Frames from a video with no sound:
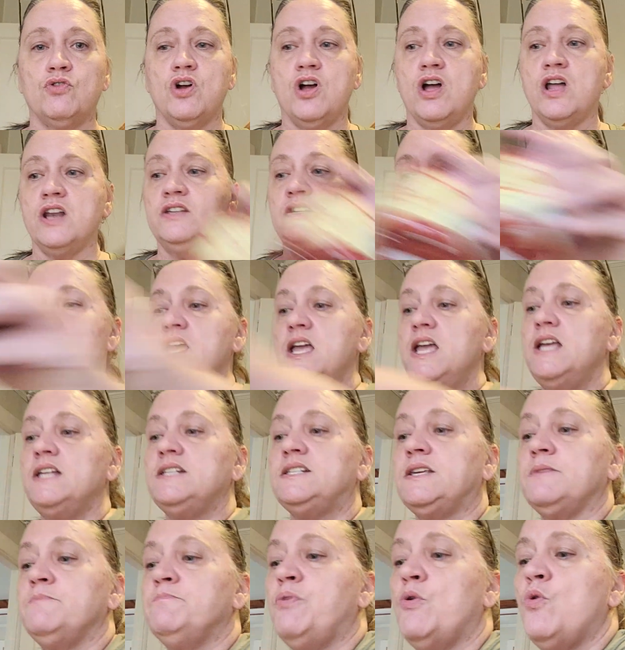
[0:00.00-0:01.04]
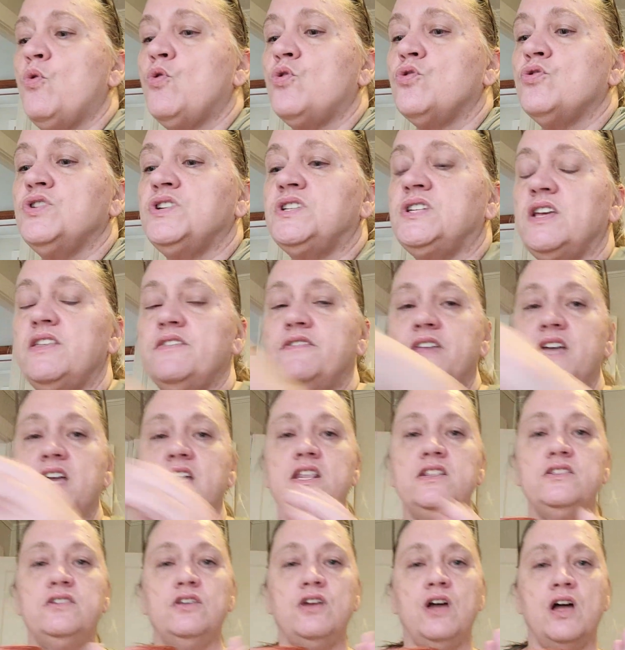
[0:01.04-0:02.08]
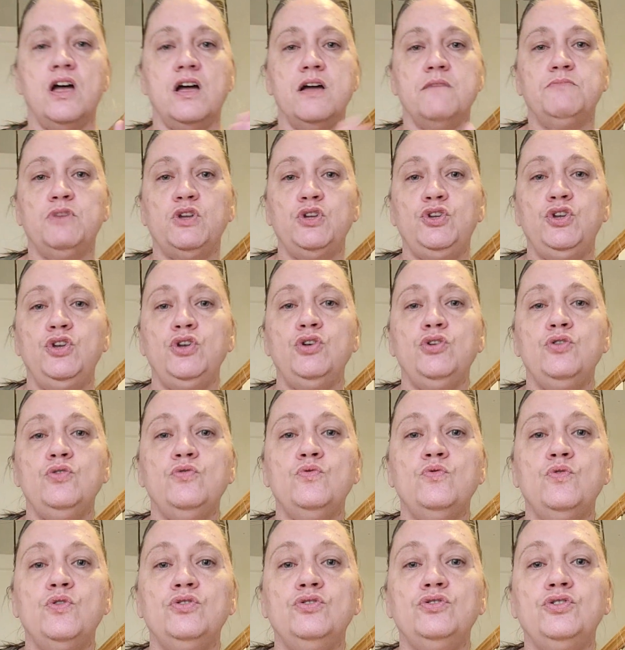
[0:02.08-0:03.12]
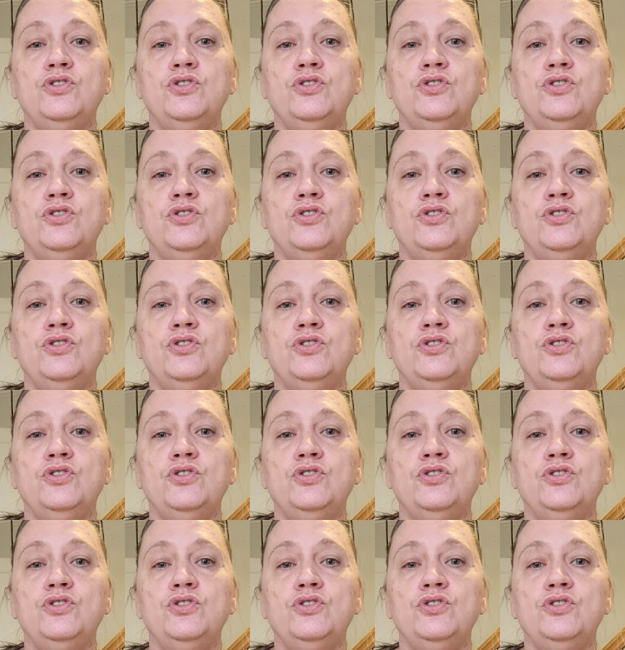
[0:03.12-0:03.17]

on, it's important that you